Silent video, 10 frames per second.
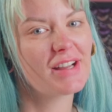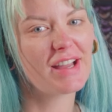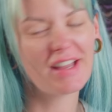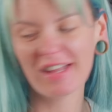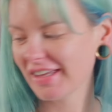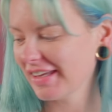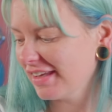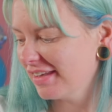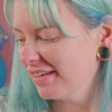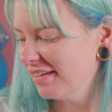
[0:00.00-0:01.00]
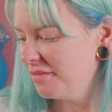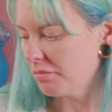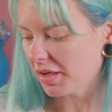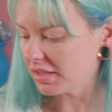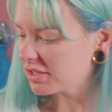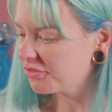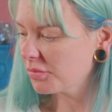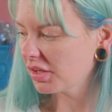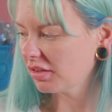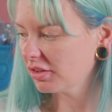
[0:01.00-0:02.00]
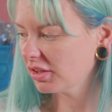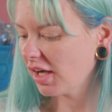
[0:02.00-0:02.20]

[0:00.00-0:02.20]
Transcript: guy. Mica's from the glitter